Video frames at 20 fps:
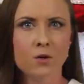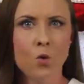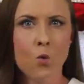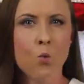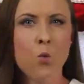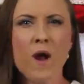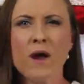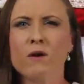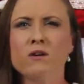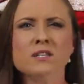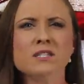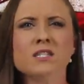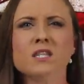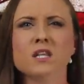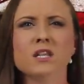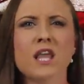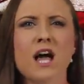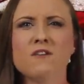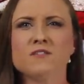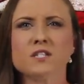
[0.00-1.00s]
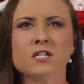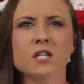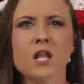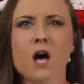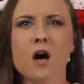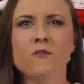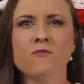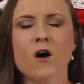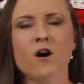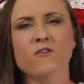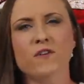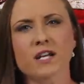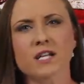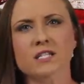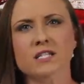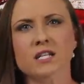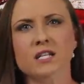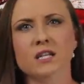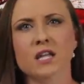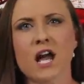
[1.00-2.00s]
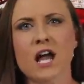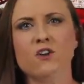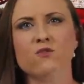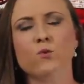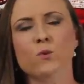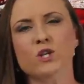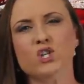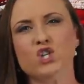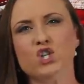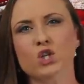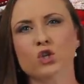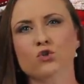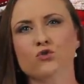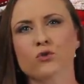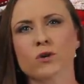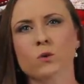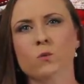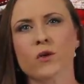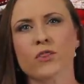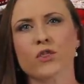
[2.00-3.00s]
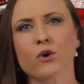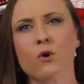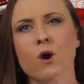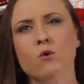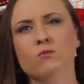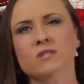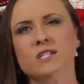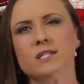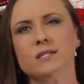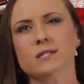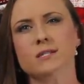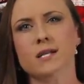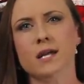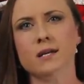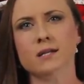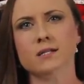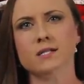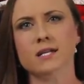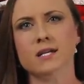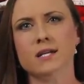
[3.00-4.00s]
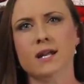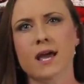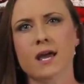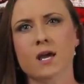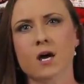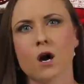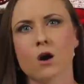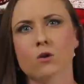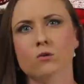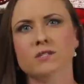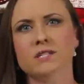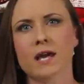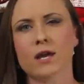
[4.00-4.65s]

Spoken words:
Where is the left's love of innocent life when children with their own distinct DNA codes